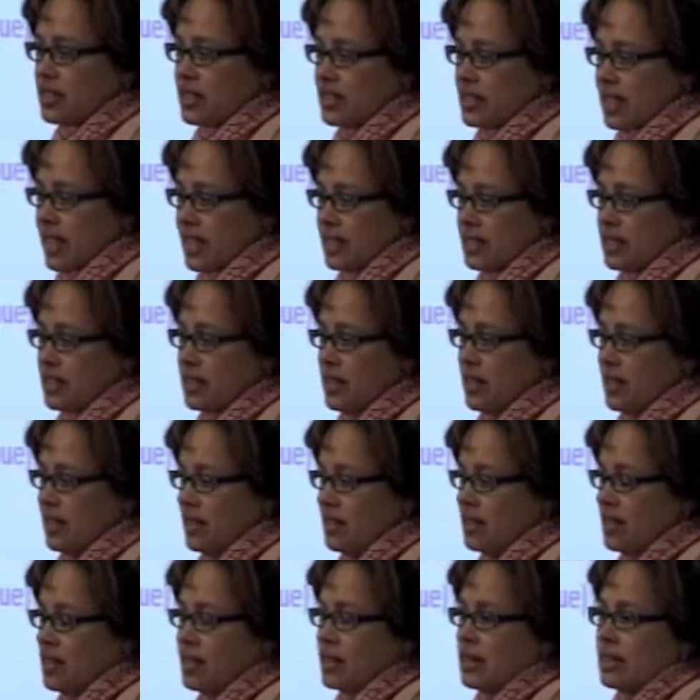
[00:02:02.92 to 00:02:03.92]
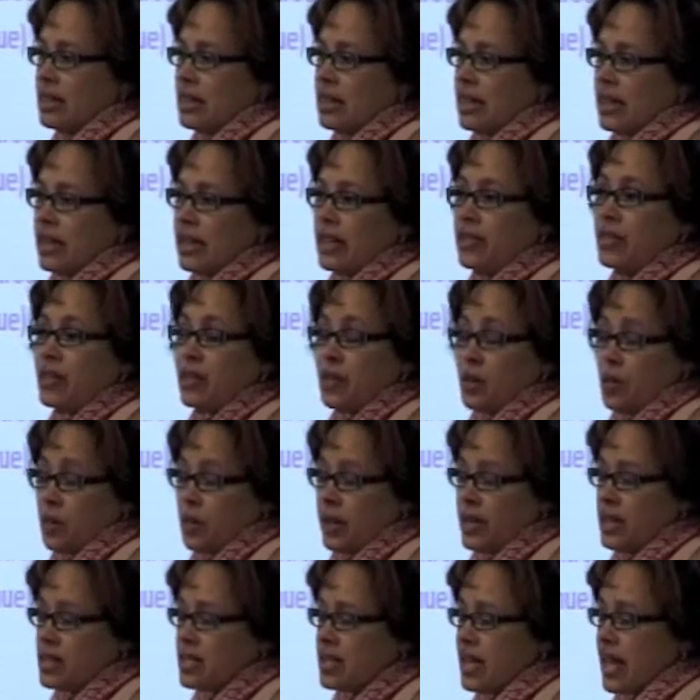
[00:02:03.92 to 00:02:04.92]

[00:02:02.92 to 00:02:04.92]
Center in the US,